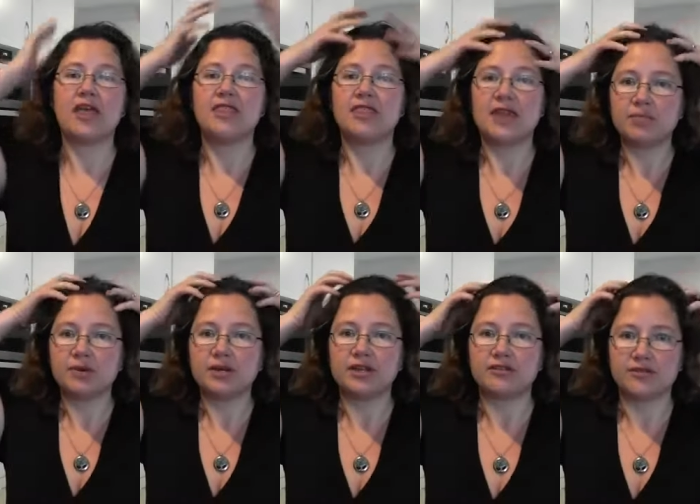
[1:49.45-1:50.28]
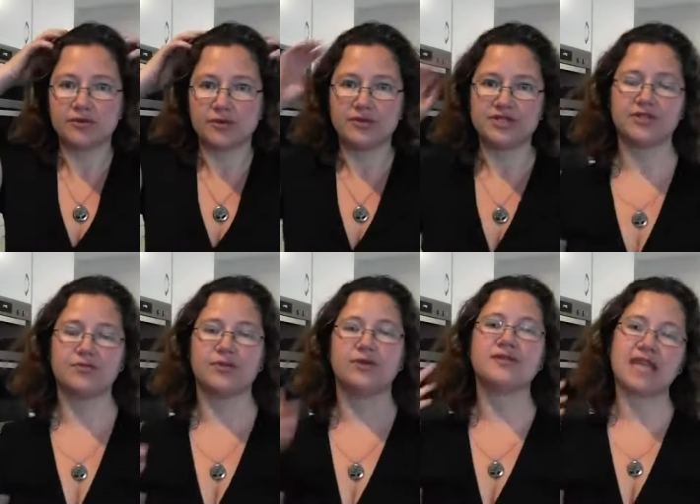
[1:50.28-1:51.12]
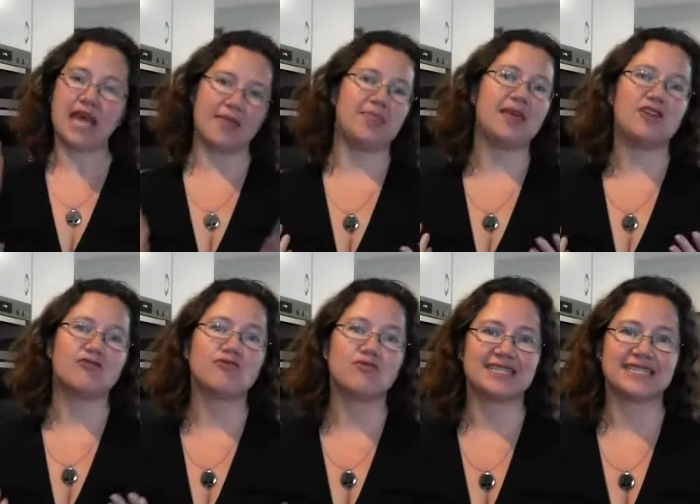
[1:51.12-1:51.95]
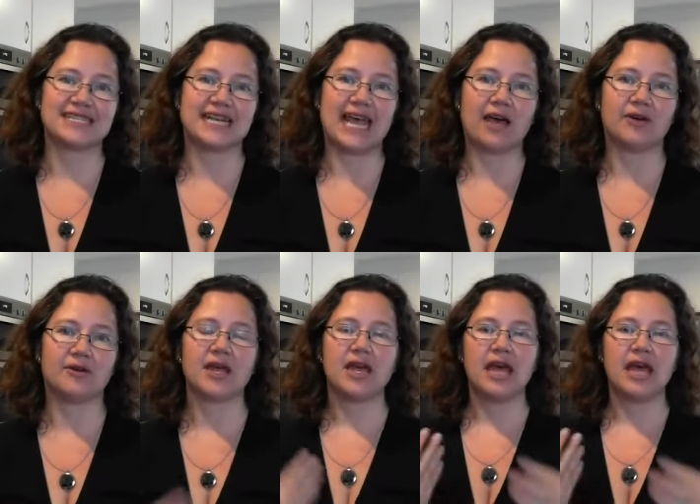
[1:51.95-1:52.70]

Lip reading: then pull it through to the roots and then rinse it out.